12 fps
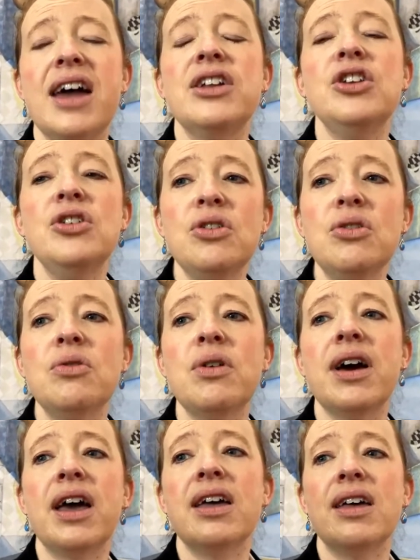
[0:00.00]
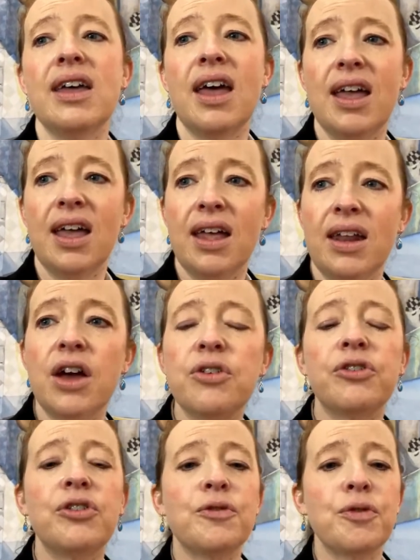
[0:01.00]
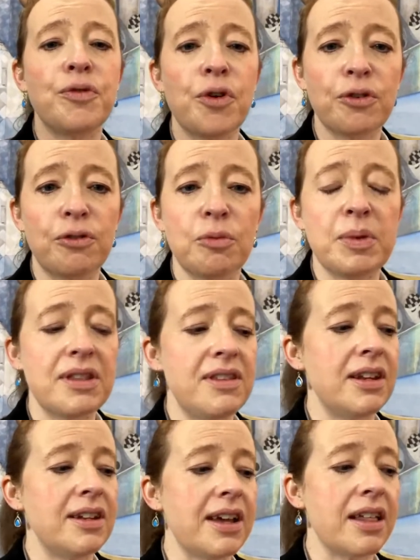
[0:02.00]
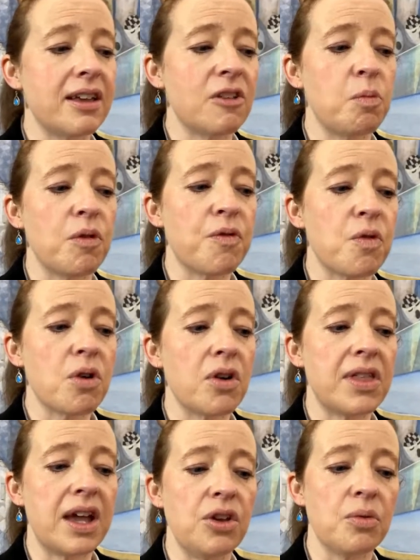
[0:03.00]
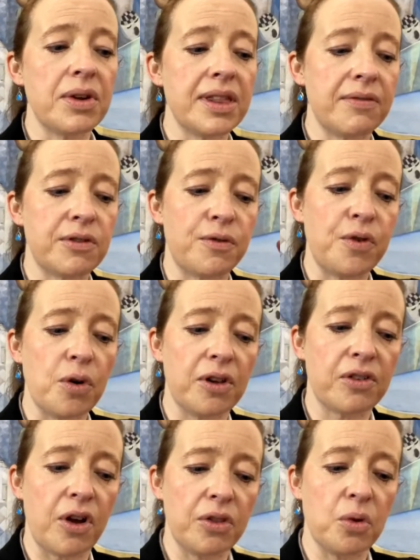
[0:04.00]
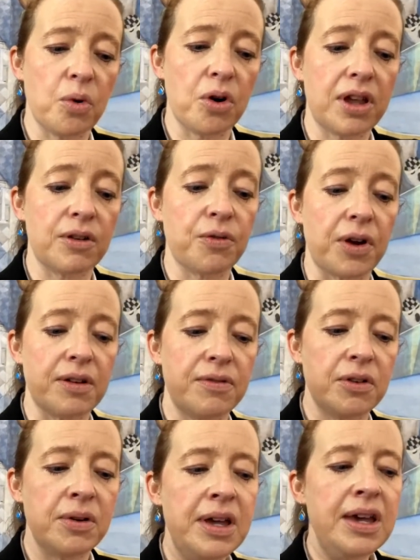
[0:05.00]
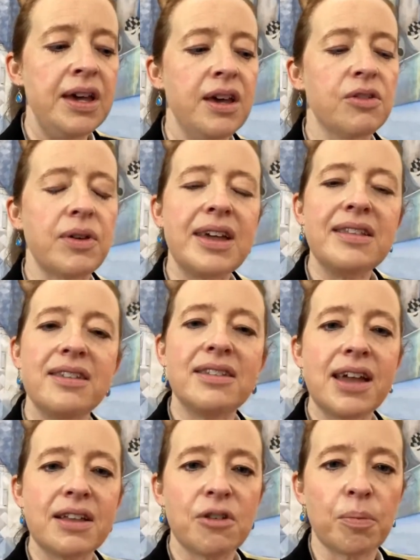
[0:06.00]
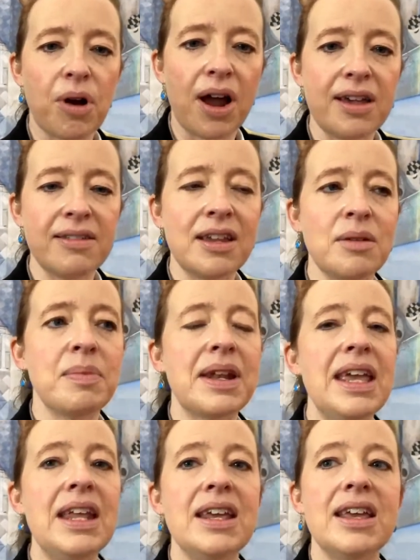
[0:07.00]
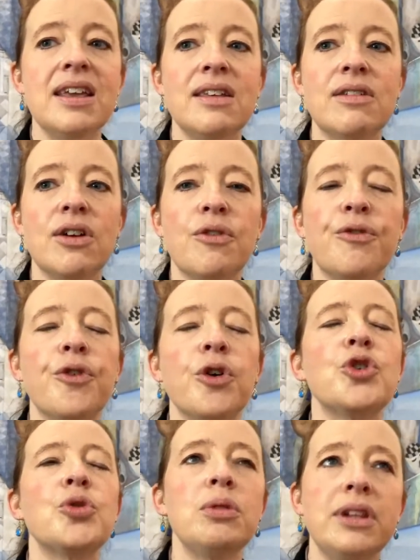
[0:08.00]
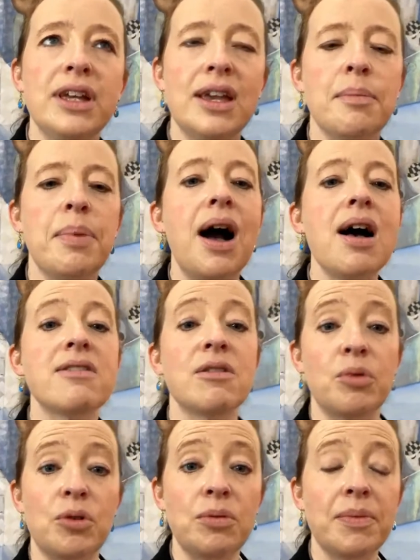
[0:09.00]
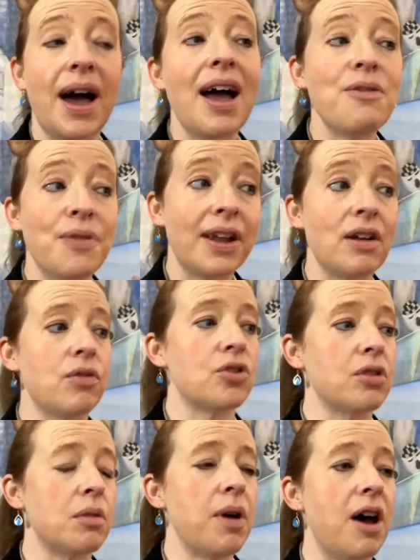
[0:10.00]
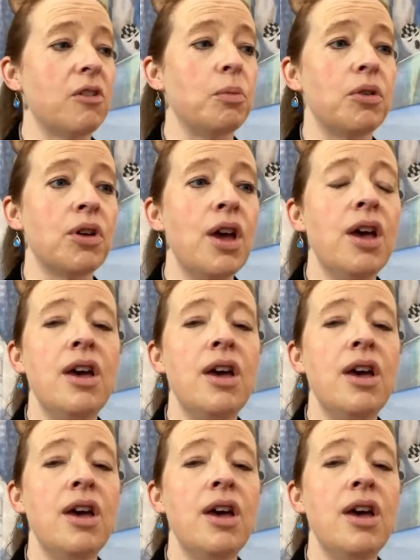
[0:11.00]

knew and understood from folks who'd been seated delegates before that you really have to focus on the work in front of you. So I guess it's not surprising, but it is virtually impossible. I find it virtually impossible